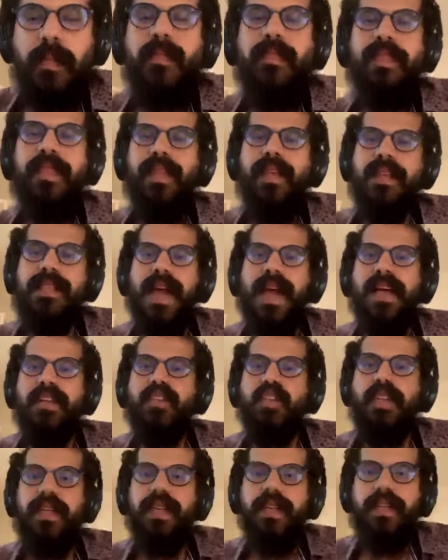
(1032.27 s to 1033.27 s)
it's
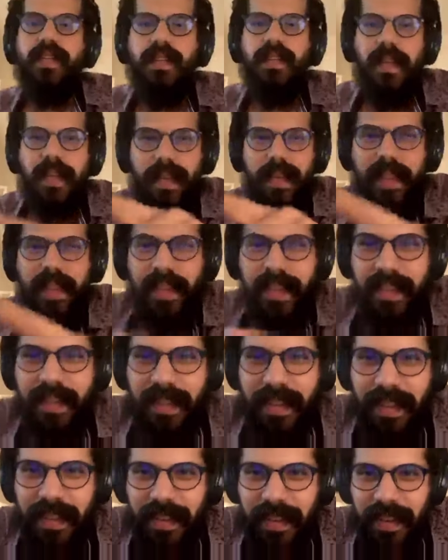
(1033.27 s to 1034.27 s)
actually like the
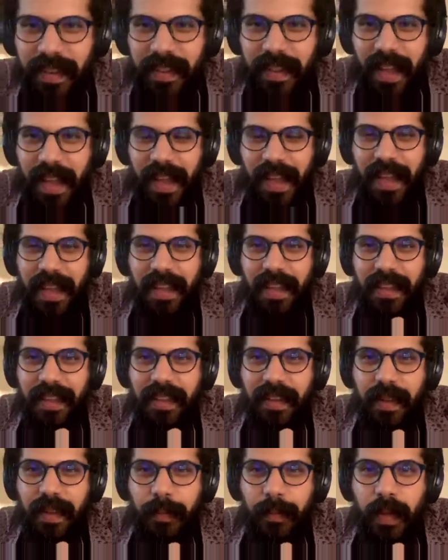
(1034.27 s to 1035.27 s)
the
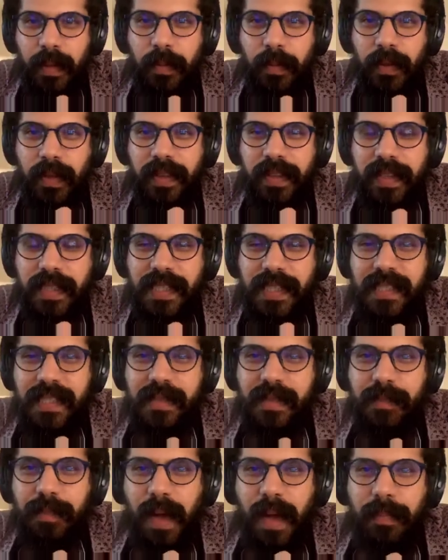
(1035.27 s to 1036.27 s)
the people in
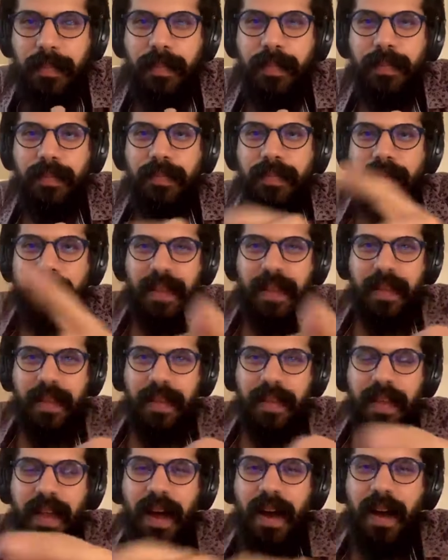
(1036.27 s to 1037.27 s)
this map
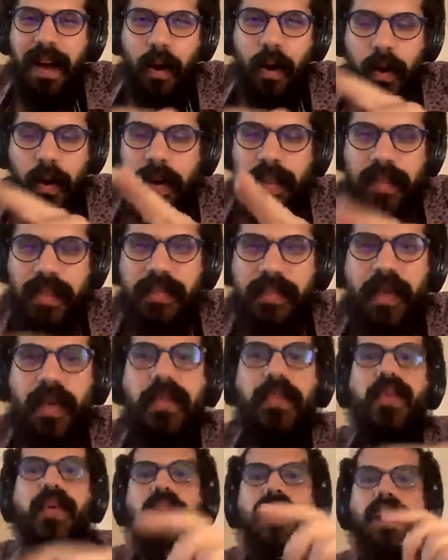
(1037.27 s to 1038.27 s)
uh, or in this
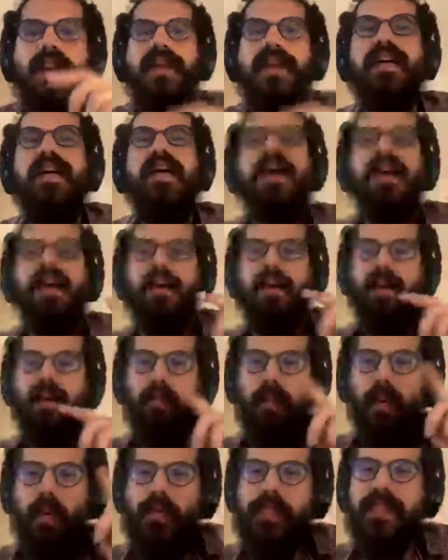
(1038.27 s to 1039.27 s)
photo are
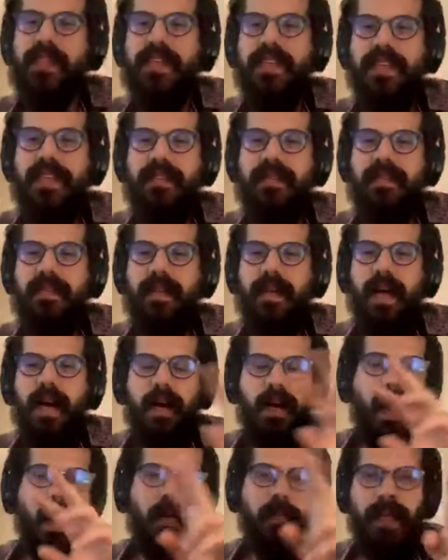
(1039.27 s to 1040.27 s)
mostly are,
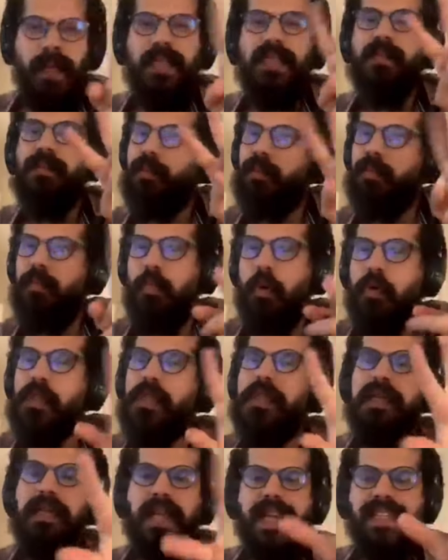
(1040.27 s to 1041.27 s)
are mixed,
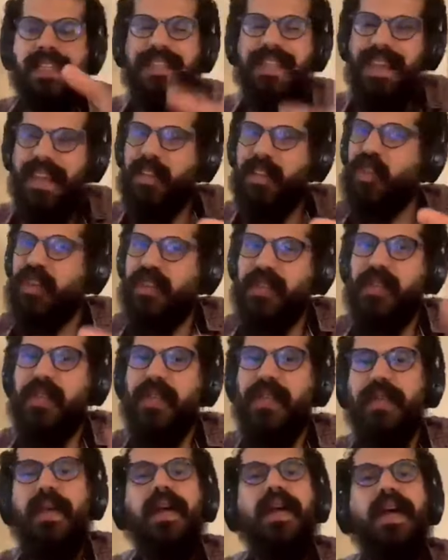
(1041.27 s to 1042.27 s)
mostly like teenagers,
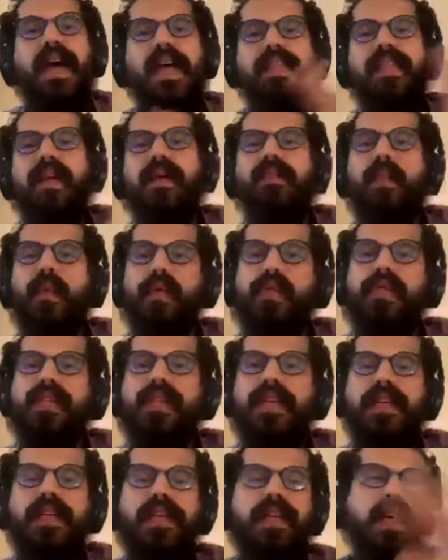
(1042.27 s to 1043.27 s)
uh, and they're
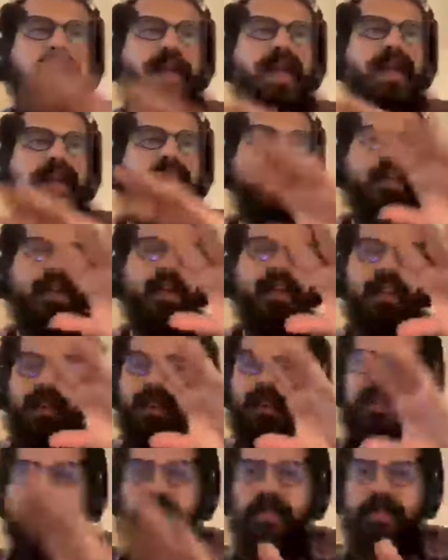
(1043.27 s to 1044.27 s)
mostly
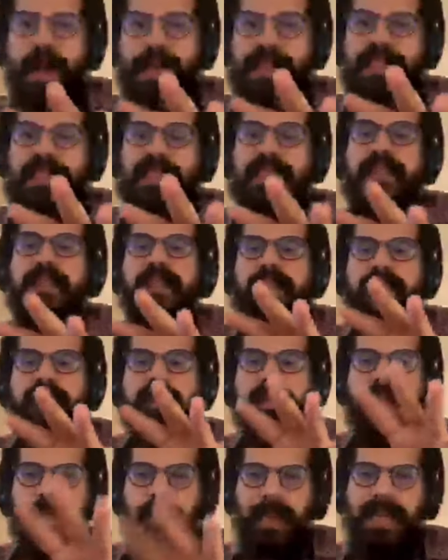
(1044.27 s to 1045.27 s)
either Palestinian
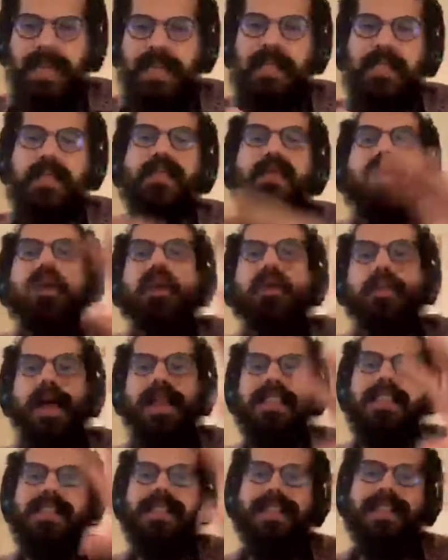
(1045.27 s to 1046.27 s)
Lebanese or
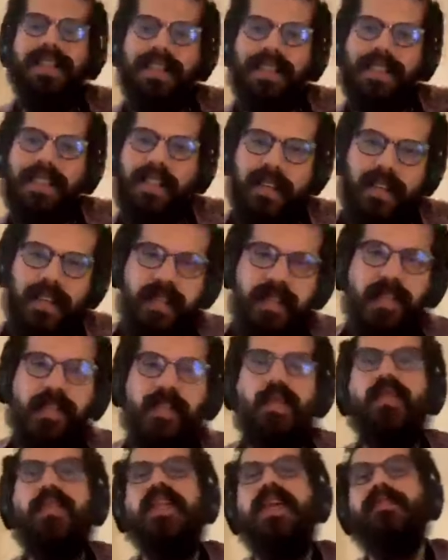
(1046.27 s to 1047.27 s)
Palestinian Syrians
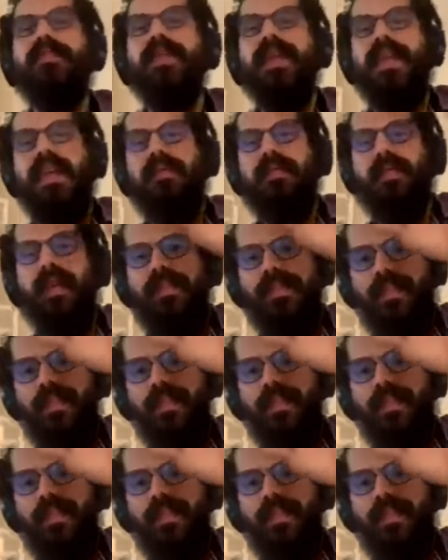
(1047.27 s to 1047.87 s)
who then became refu-